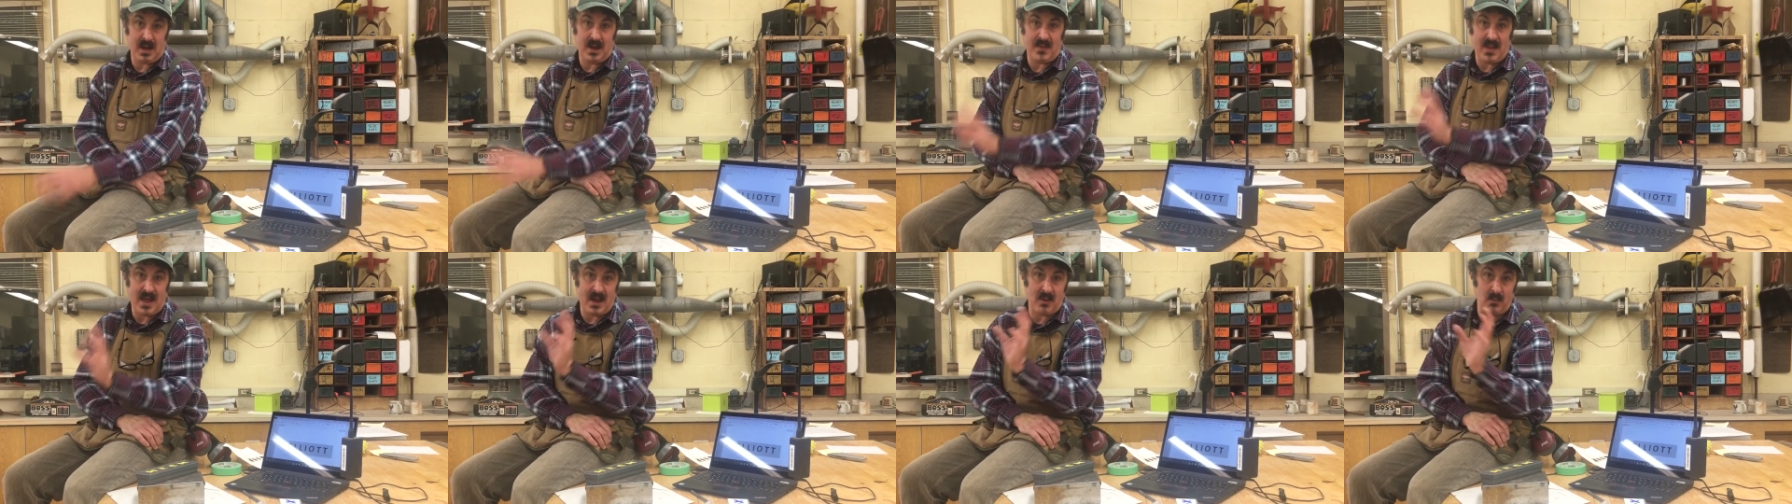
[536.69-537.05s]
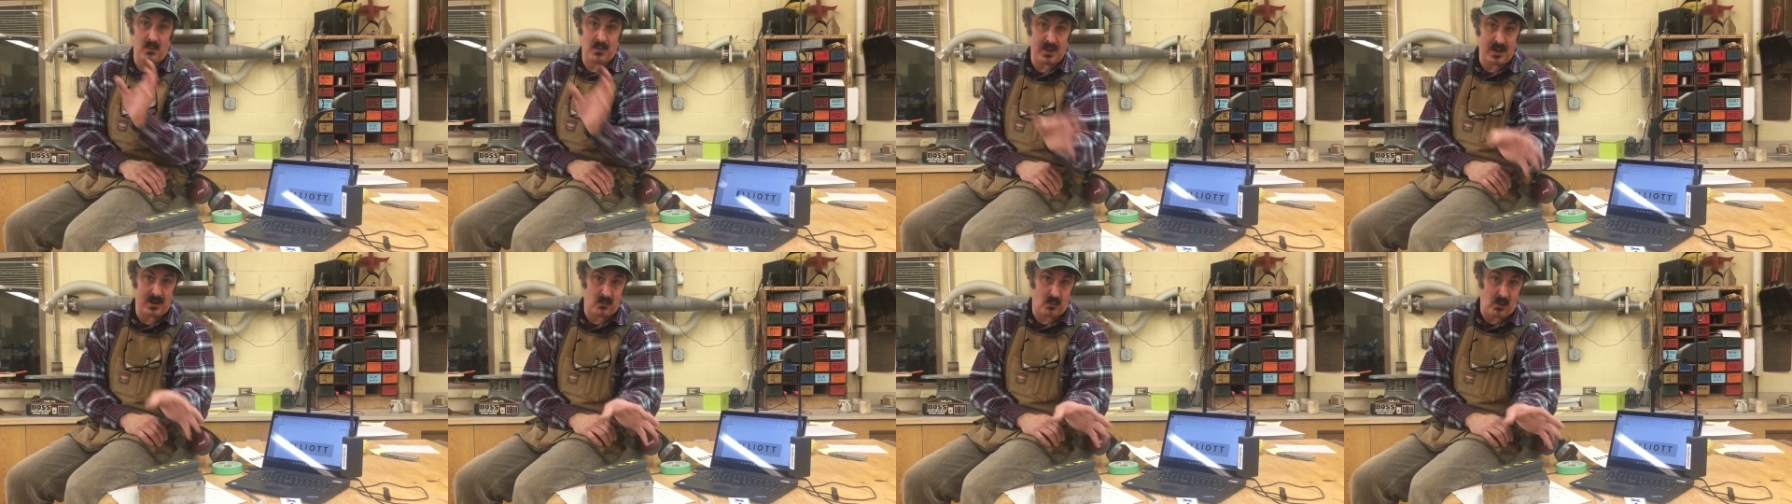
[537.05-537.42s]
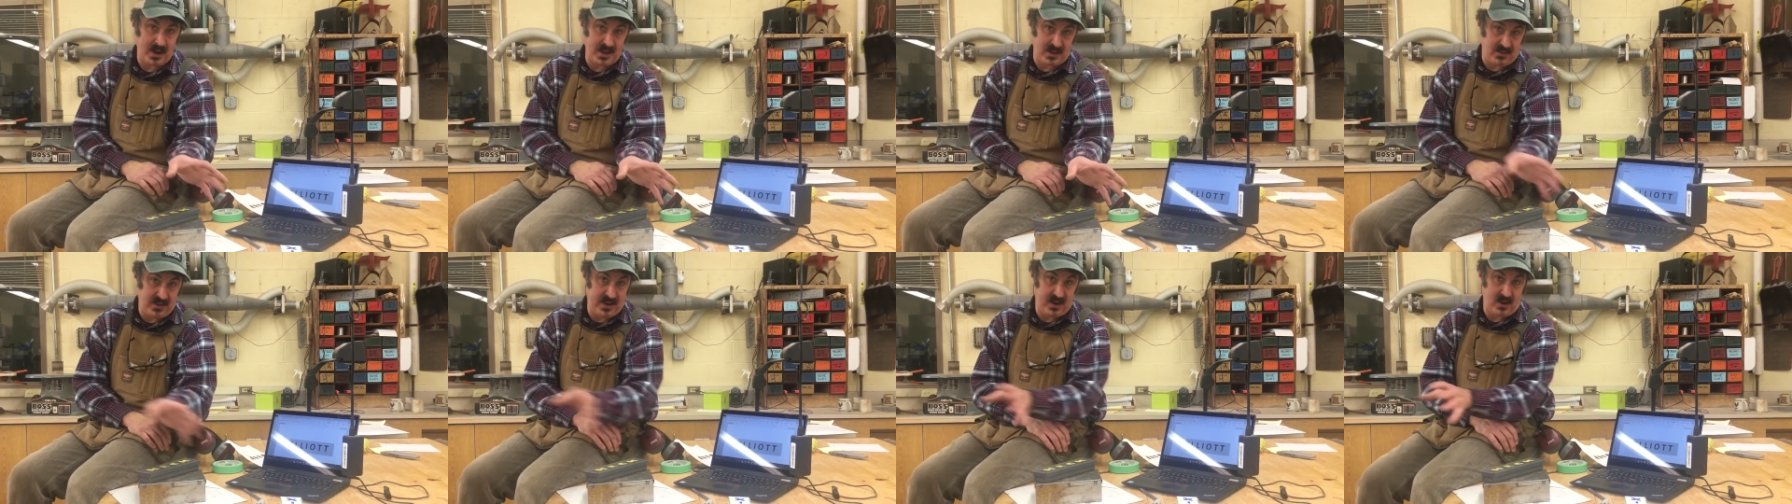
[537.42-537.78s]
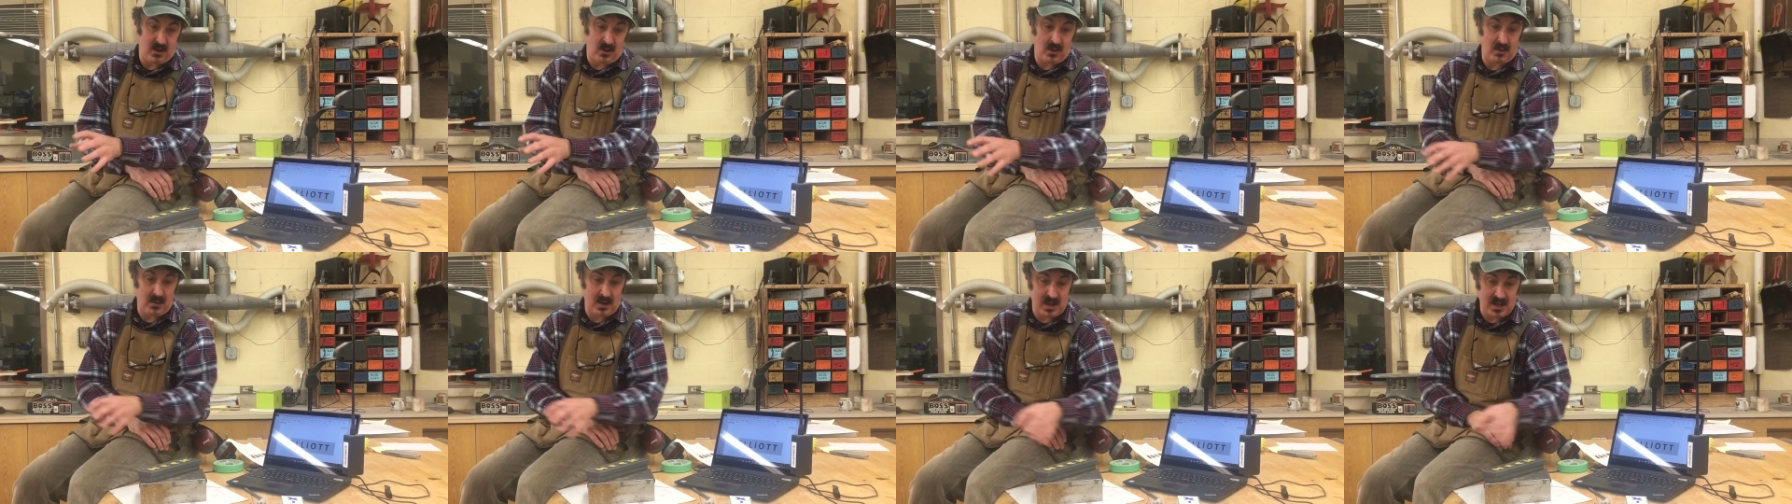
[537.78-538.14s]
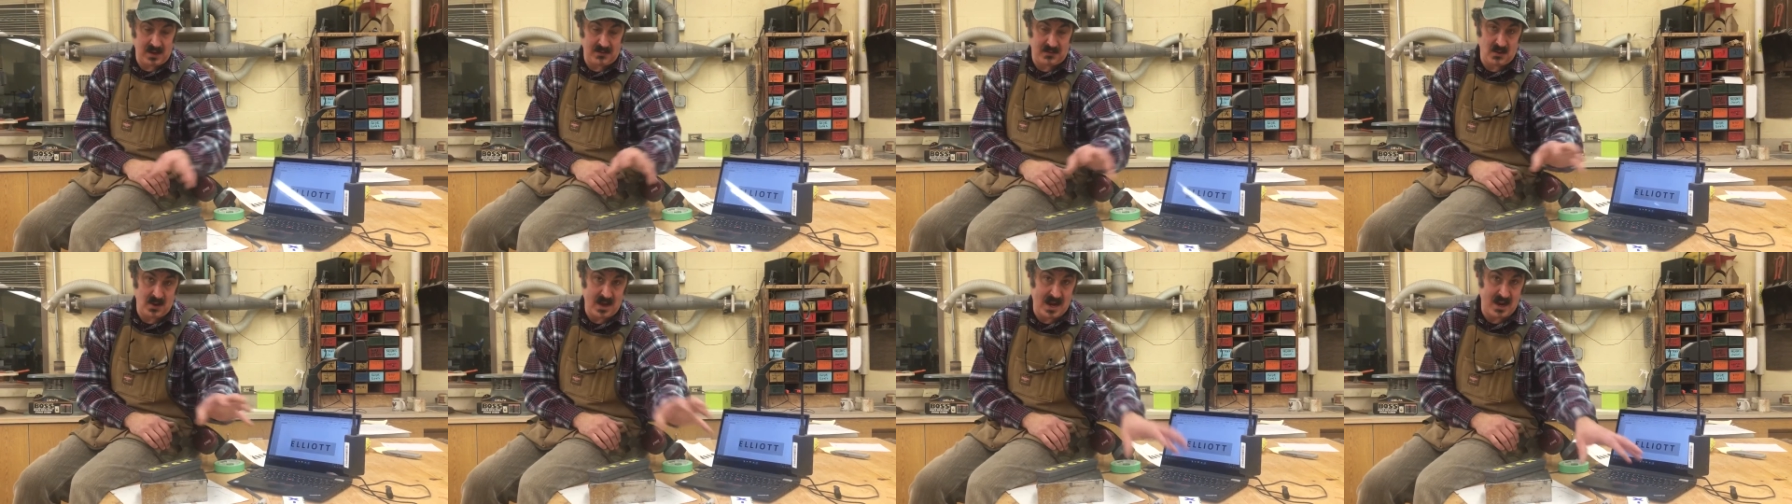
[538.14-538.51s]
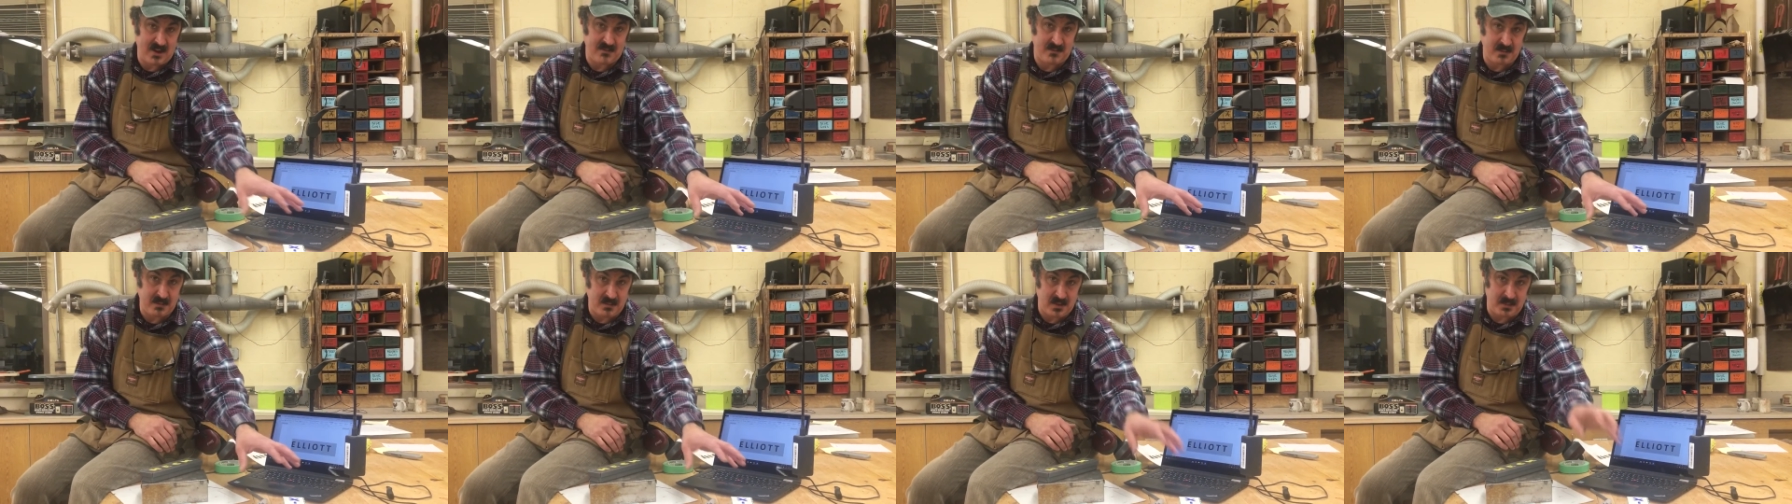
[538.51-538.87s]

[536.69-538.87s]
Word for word: And that right there, if you have